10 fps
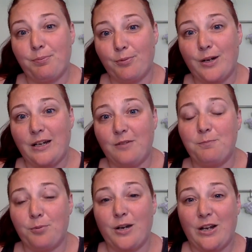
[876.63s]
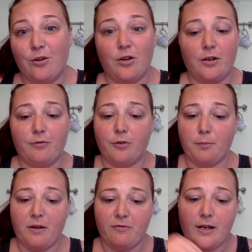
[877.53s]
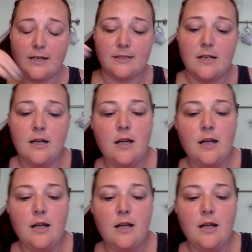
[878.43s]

pretty good for buffets.